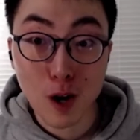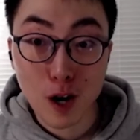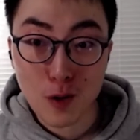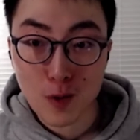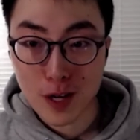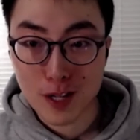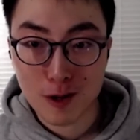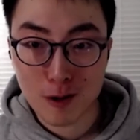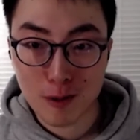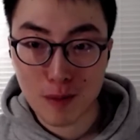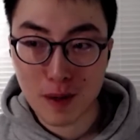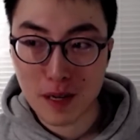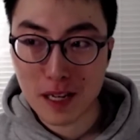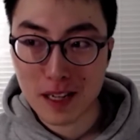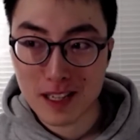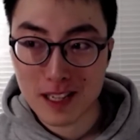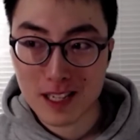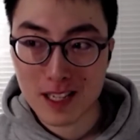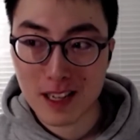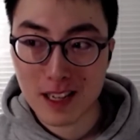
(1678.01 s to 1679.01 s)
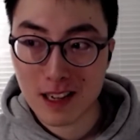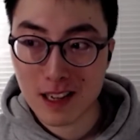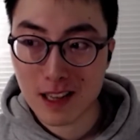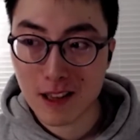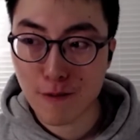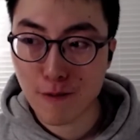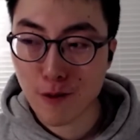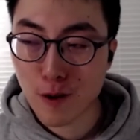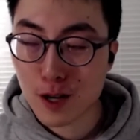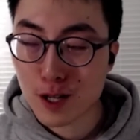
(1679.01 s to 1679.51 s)
wrong one to be honest. The
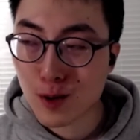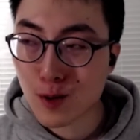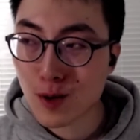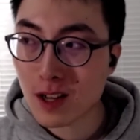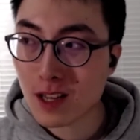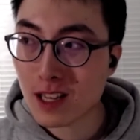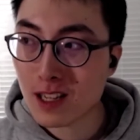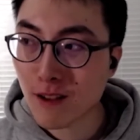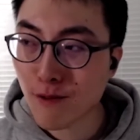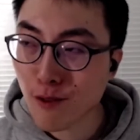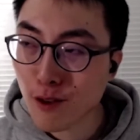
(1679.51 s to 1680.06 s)
the first one the